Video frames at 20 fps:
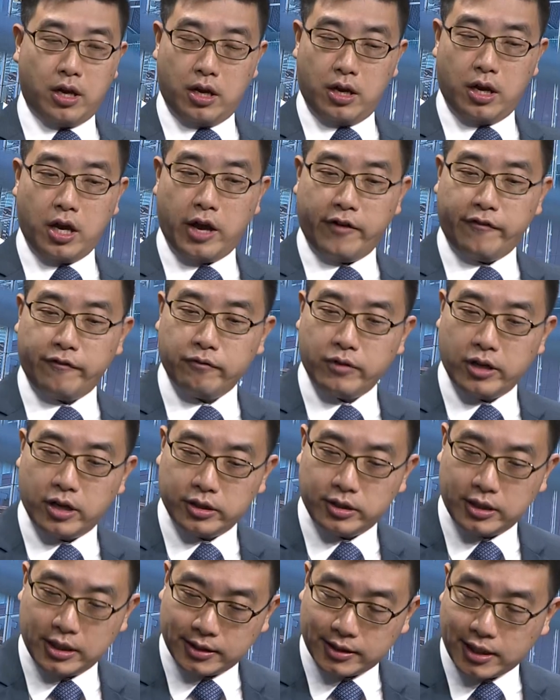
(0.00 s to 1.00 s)
have a
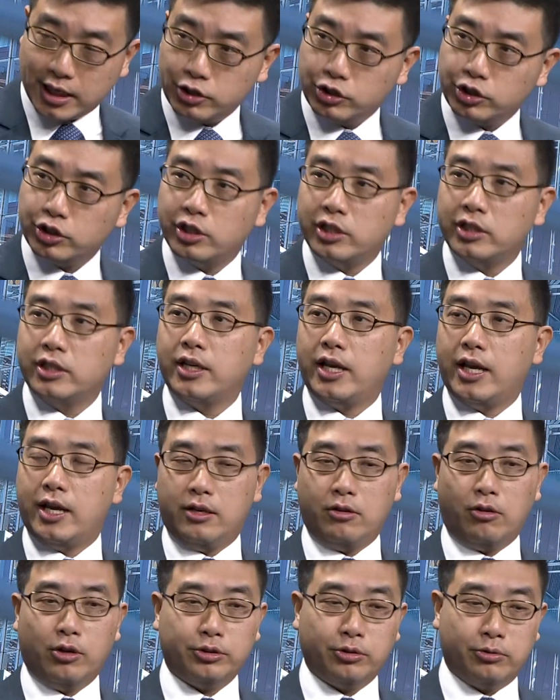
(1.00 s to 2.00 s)
discussion
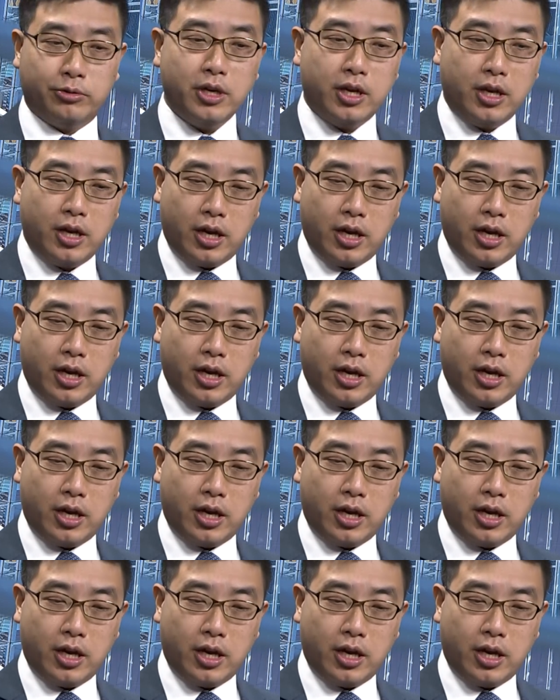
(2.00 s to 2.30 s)
and also